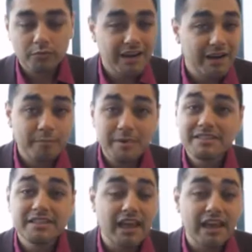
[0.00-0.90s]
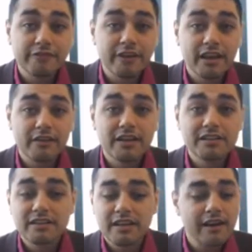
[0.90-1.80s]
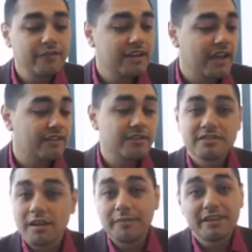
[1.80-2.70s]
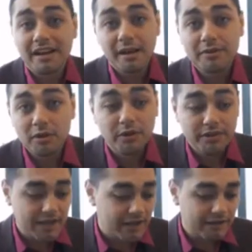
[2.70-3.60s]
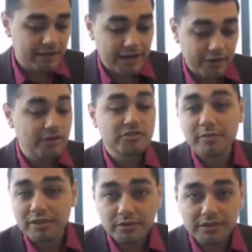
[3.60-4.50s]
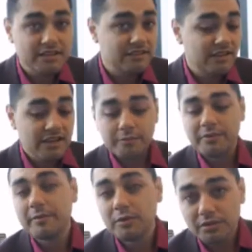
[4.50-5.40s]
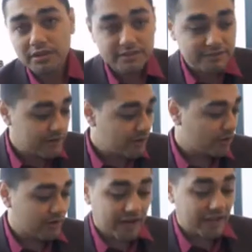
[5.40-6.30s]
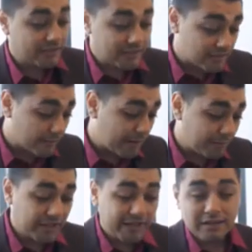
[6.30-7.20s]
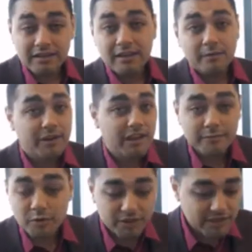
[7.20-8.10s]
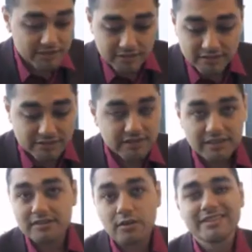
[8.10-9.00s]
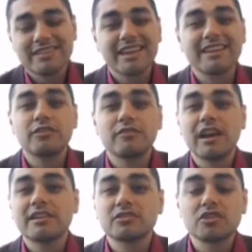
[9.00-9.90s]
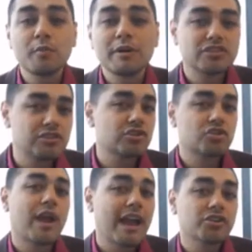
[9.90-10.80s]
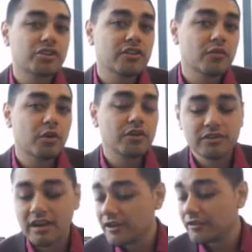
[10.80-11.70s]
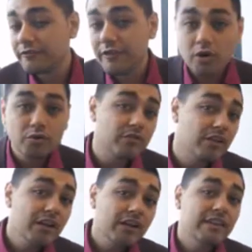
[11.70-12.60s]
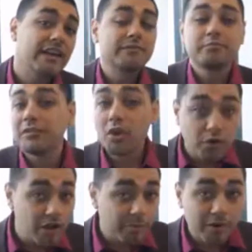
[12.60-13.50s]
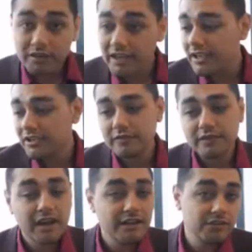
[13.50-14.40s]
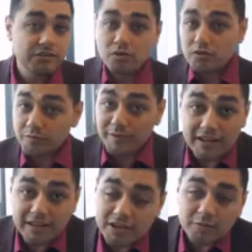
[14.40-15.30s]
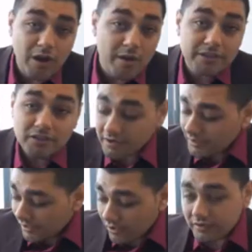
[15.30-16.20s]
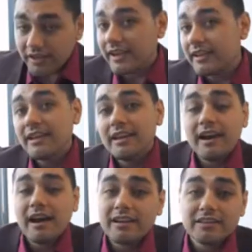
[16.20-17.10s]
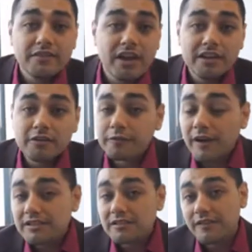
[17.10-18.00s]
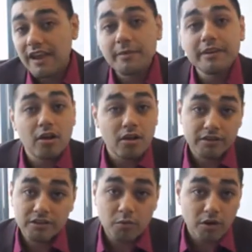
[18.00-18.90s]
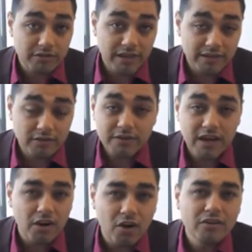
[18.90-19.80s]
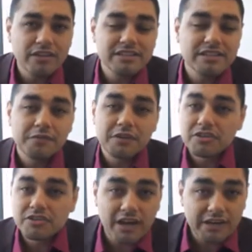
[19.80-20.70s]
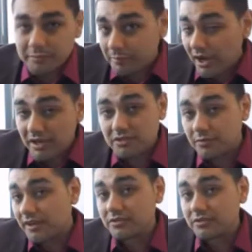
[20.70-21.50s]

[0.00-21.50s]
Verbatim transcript: We've got a busy life ahead of us. Every day there's something that I'm doing that I know I should be doing this, but I'm doing this. Or I got this on my plate, but I'm doing this and this and this. So it's like you've got so much distraction in the world. You've got your phone that blown up all day. You've got your social media that you're probably looking at all day. Uh, you've got your friends and family calling you all day. You've got all these different things. You've got your boss around you.